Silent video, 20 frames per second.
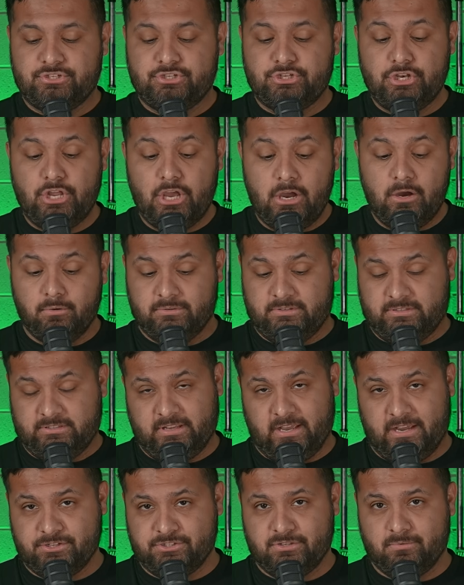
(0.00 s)
is no
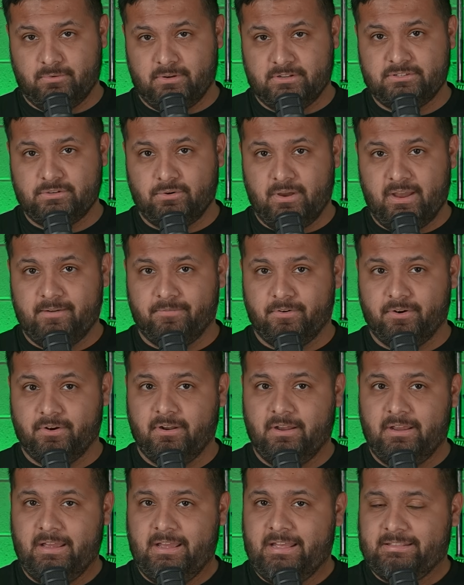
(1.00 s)
discussion whatsoever
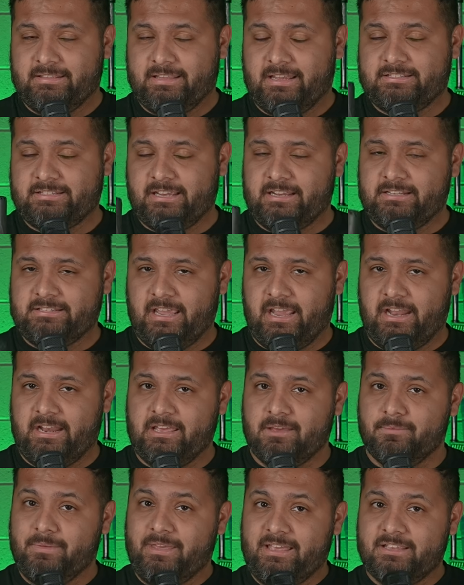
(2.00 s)
that
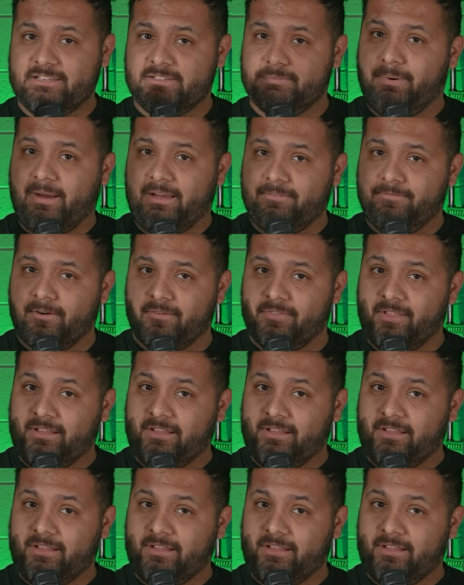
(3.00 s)
titanium is by far